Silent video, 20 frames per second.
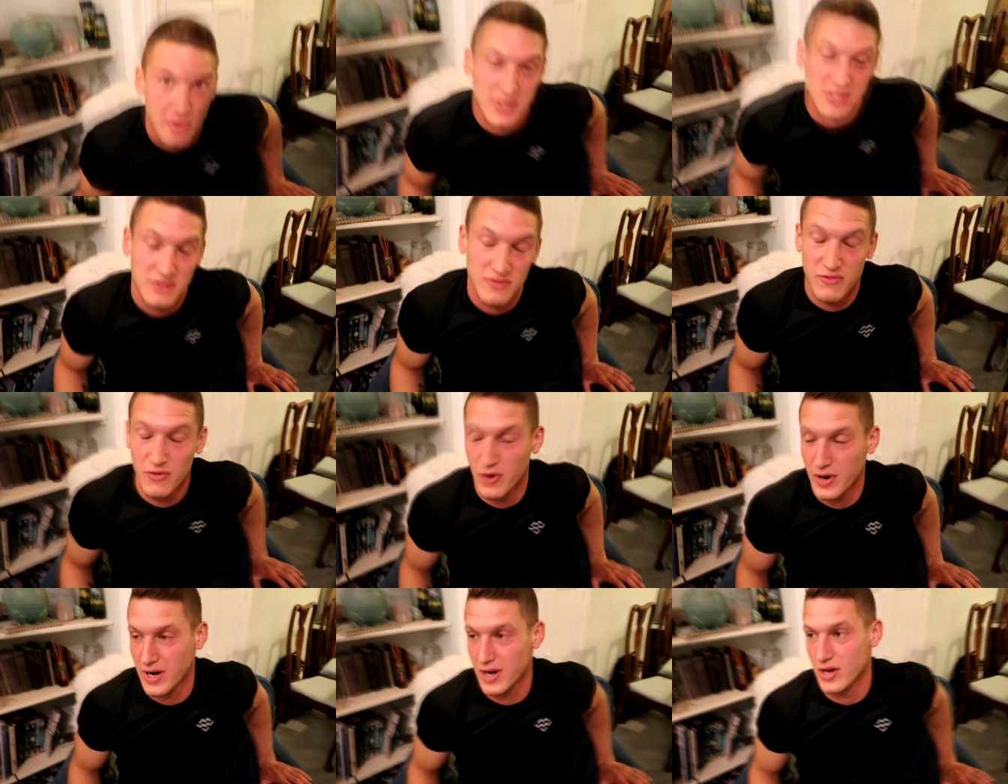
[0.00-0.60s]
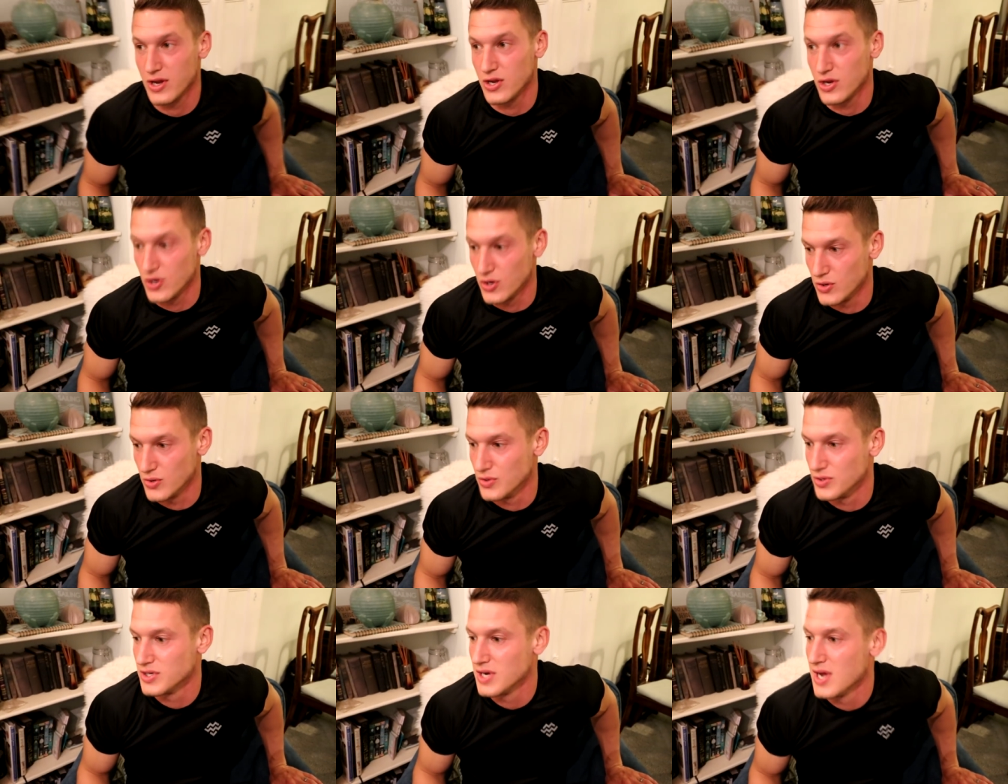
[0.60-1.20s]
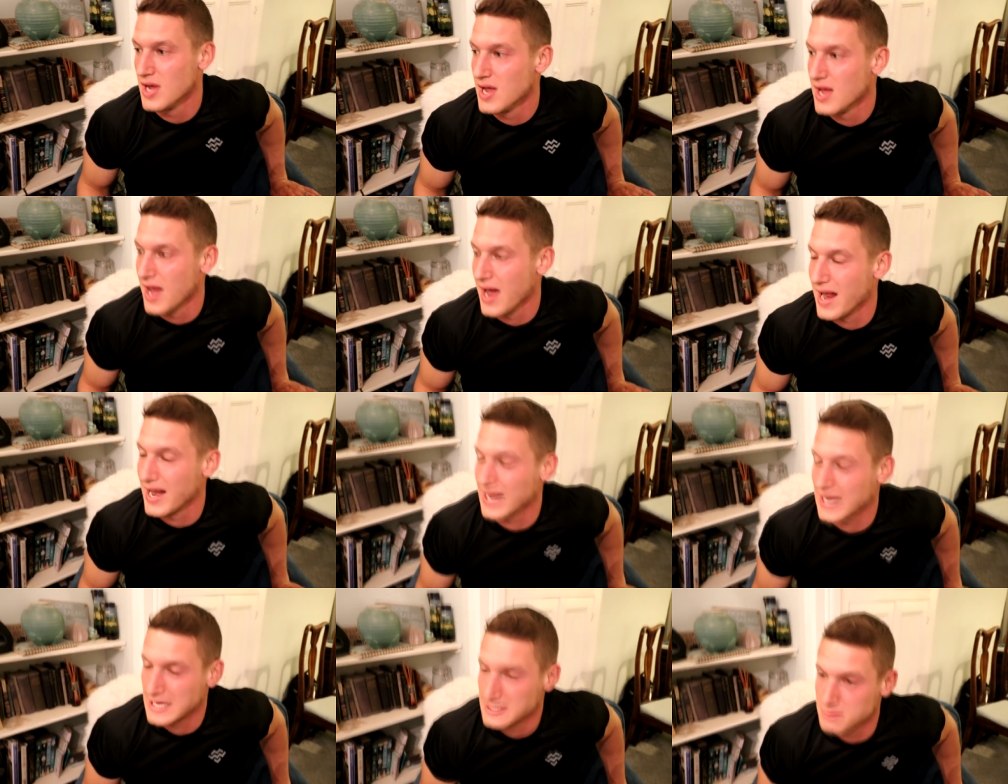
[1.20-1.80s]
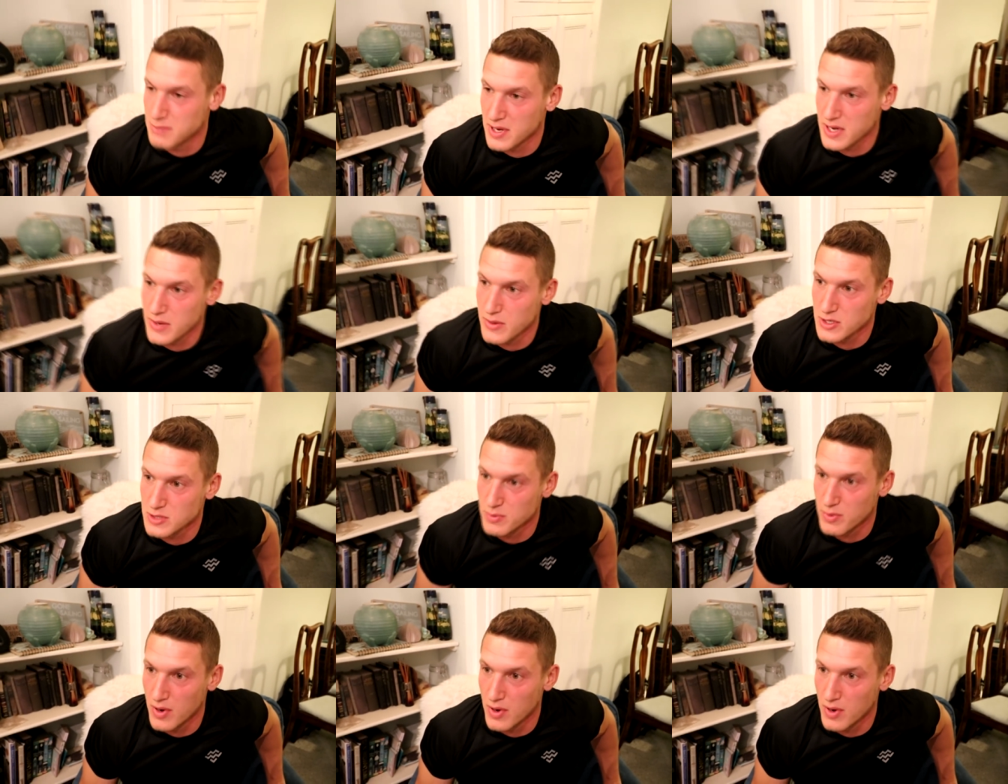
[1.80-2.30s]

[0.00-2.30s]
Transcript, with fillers: It's friggin' huge and conspicuous,